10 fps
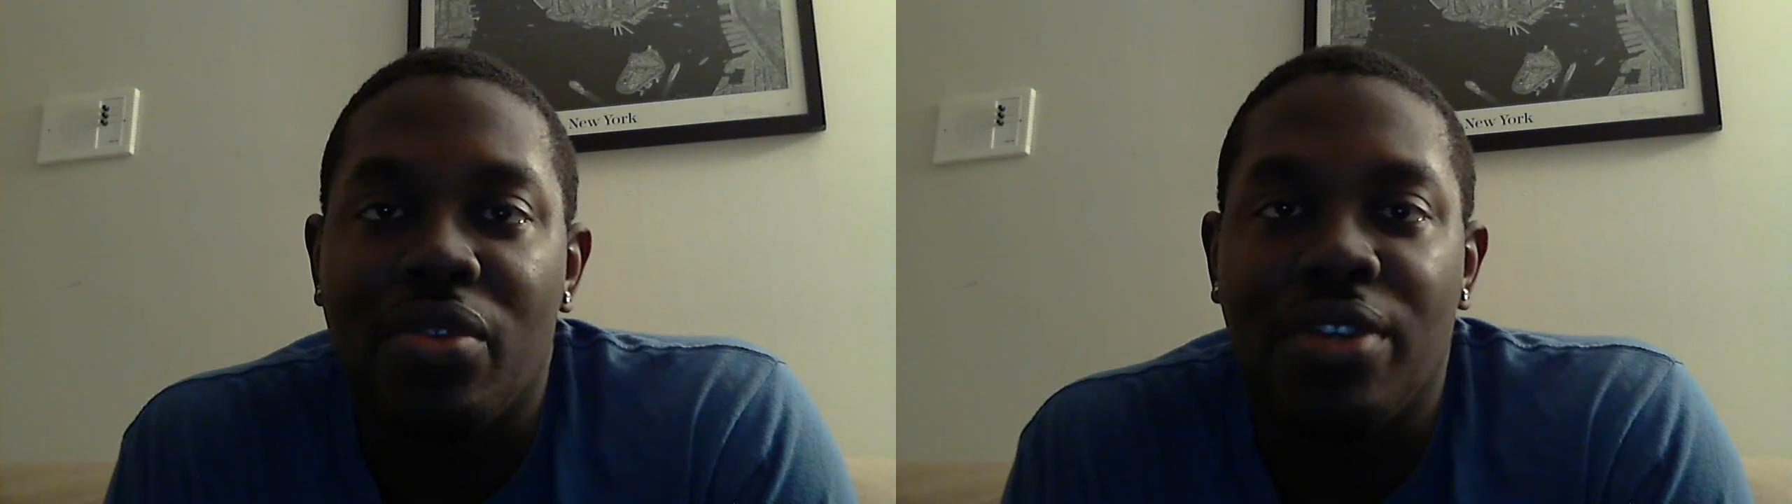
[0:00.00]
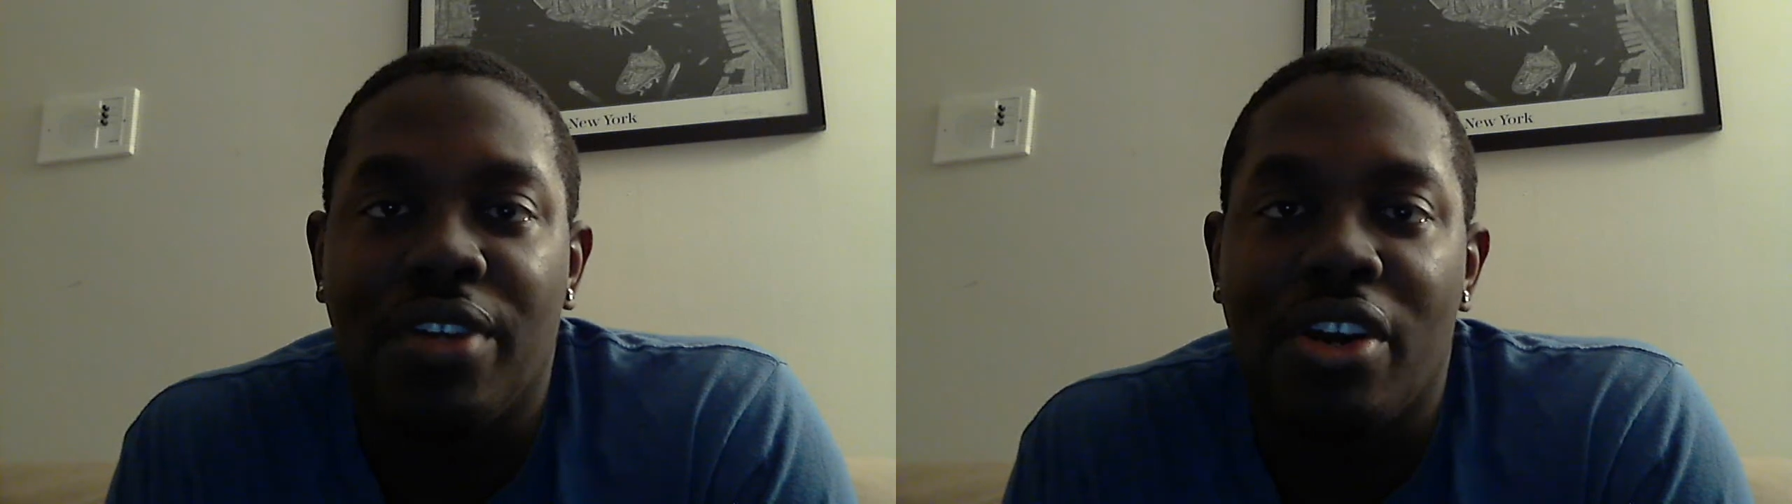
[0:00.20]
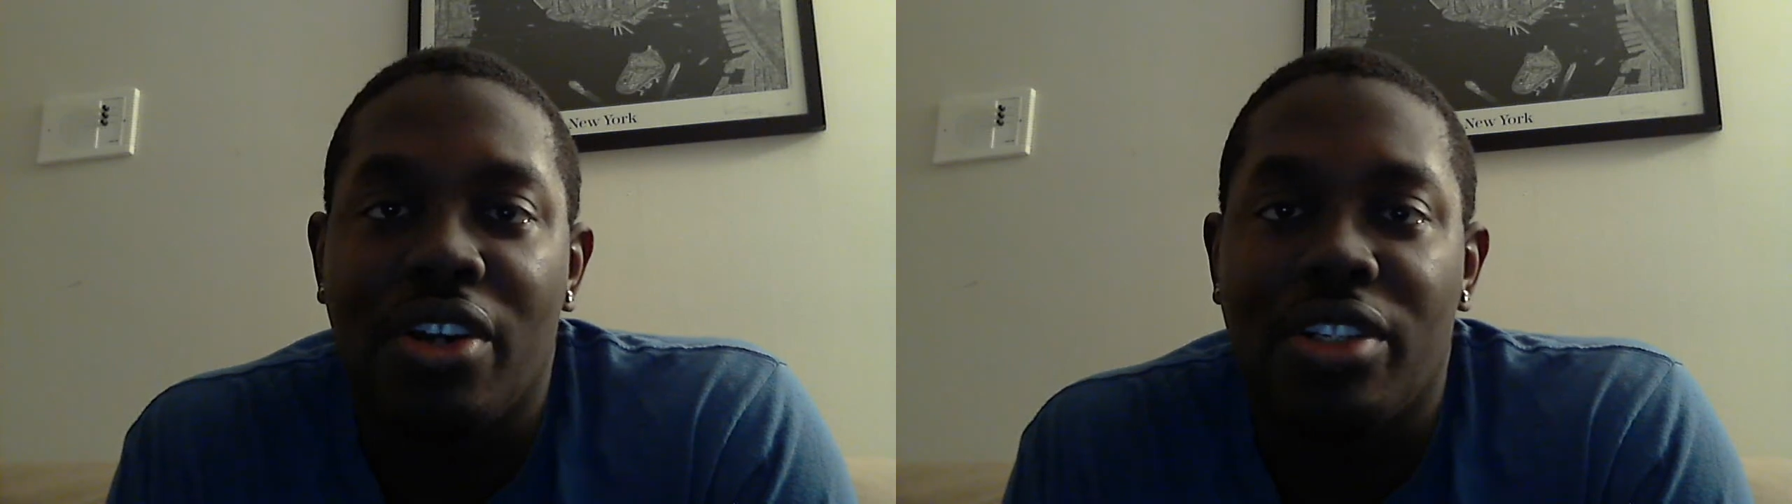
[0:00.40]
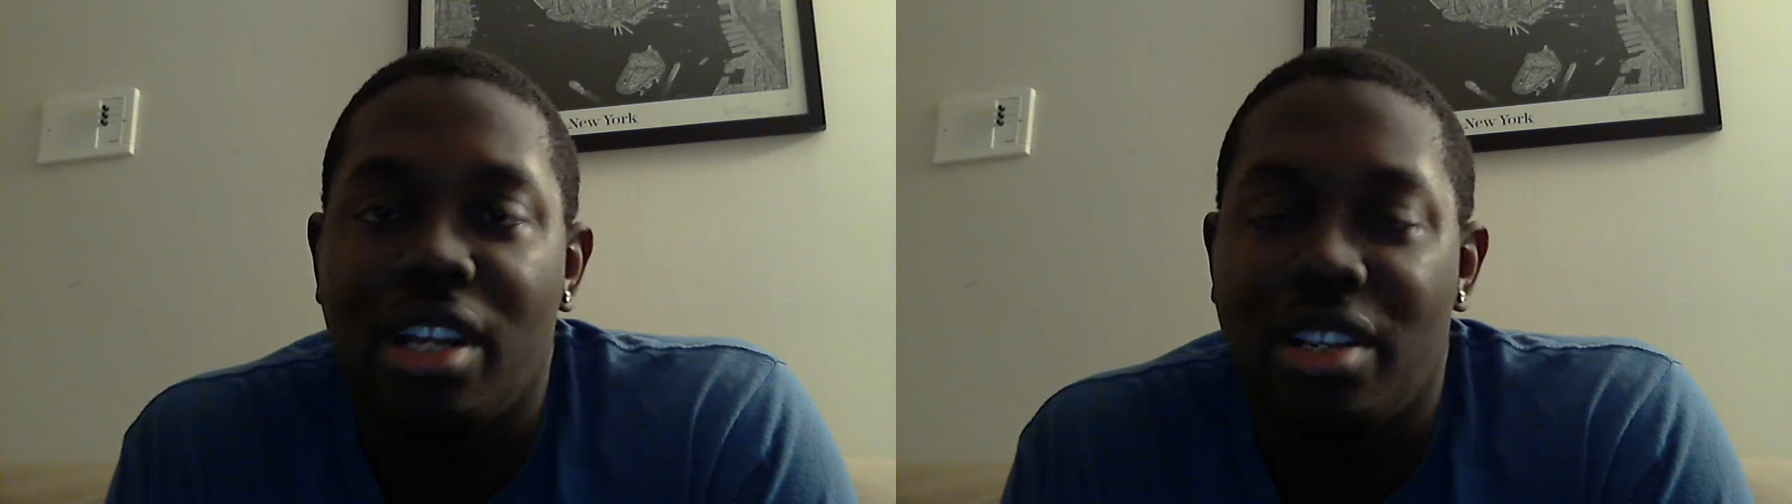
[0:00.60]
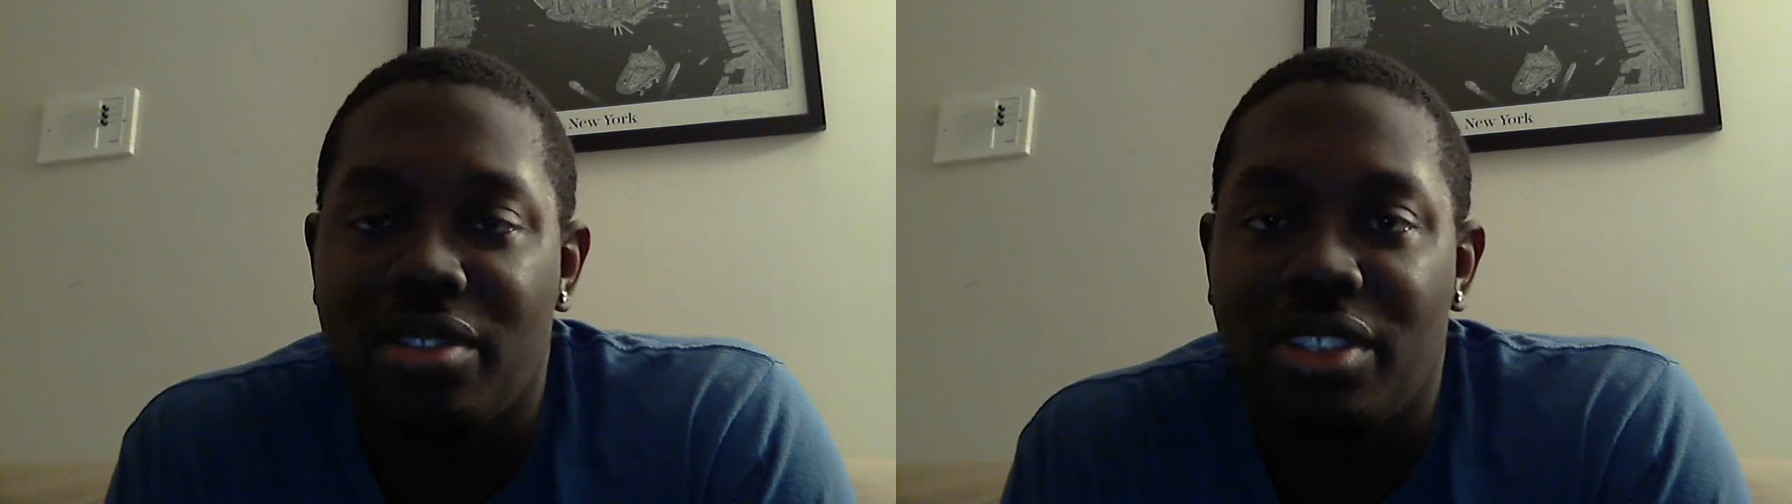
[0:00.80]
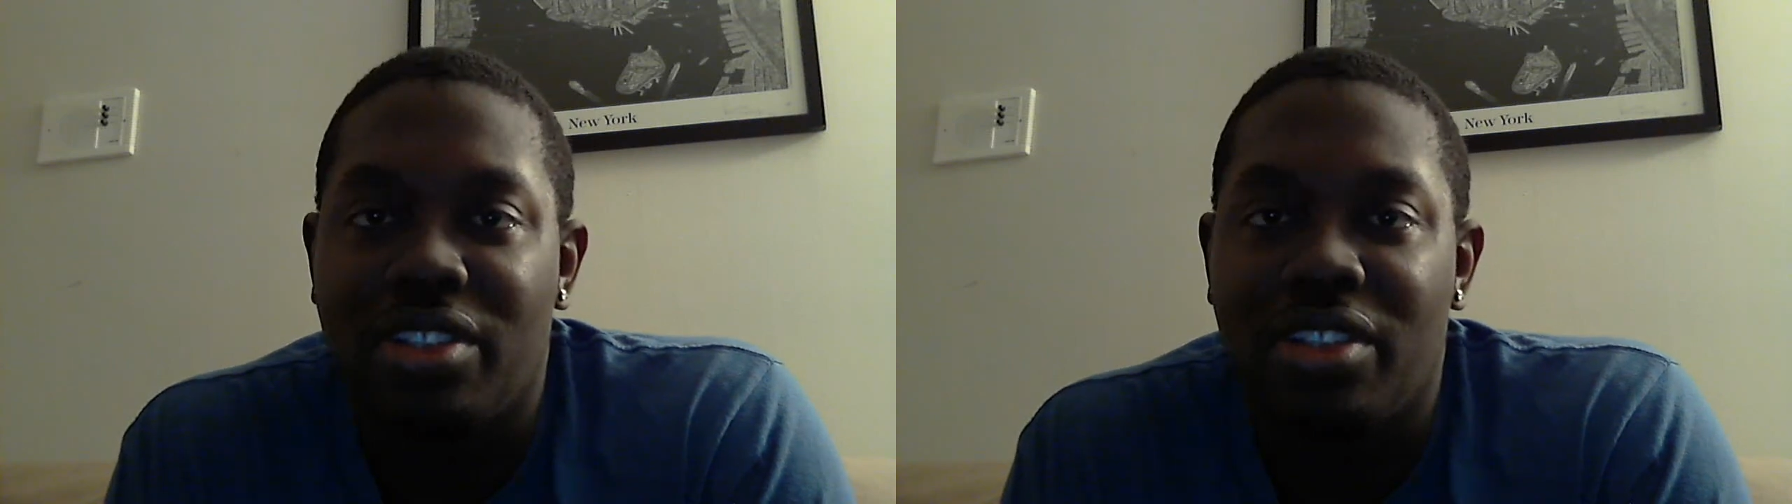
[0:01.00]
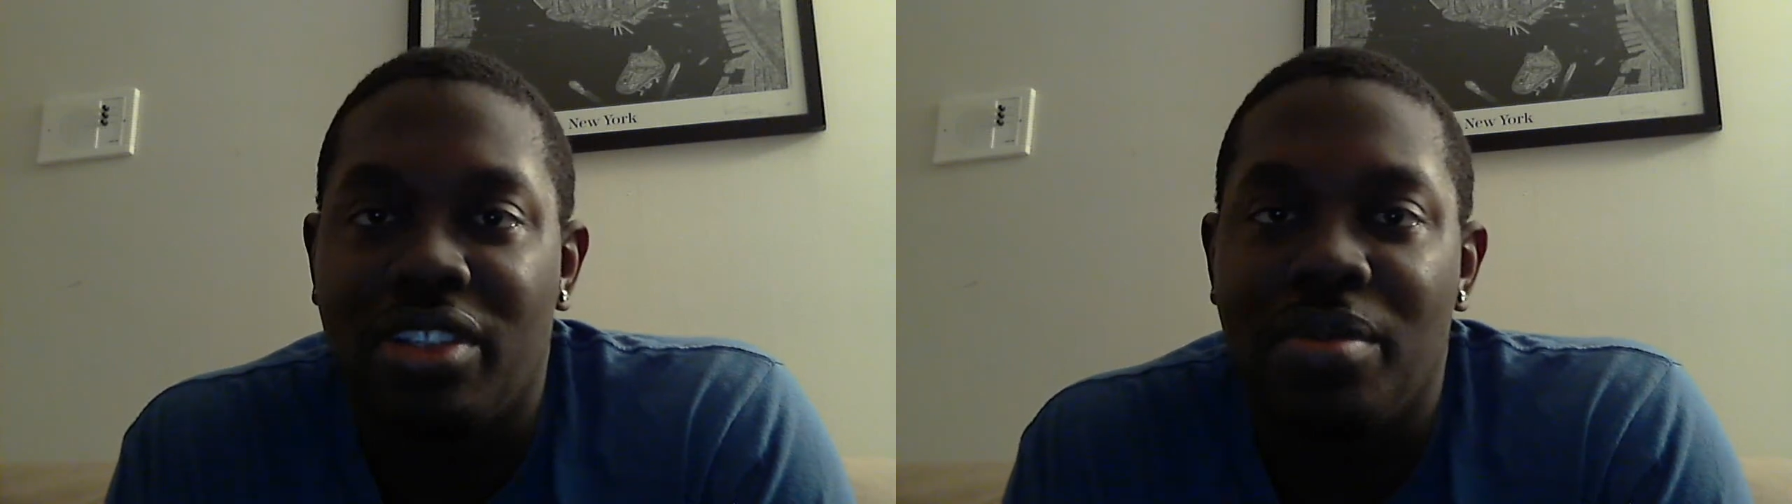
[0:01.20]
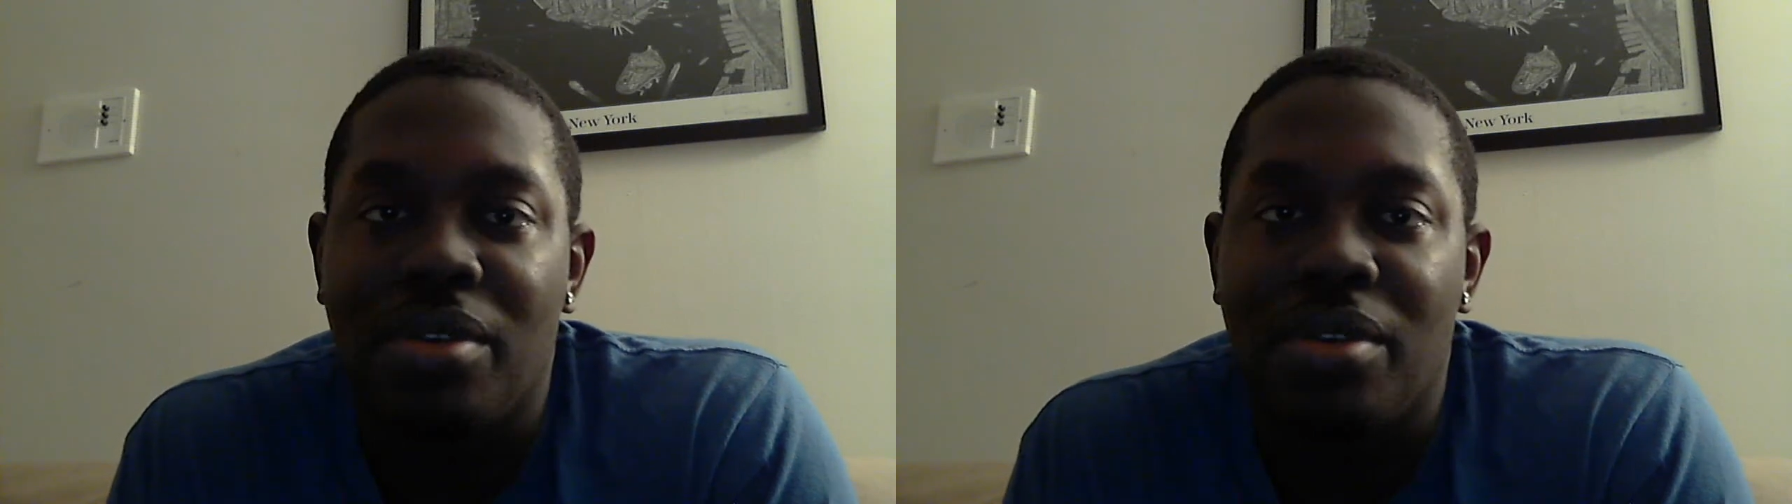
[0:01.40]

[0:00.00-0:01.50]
whatever card's on, just a little